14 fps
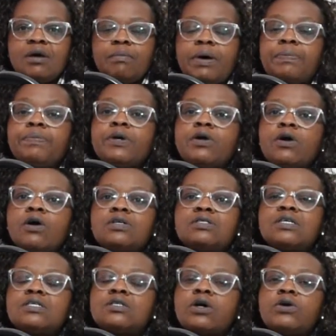but because
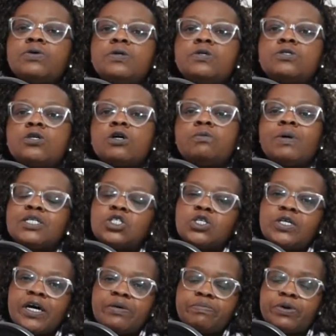there's only so much a
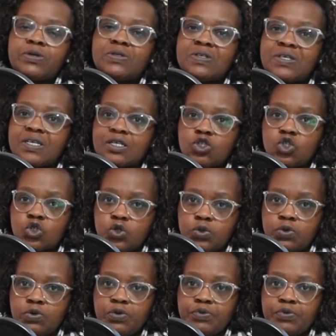young person can do.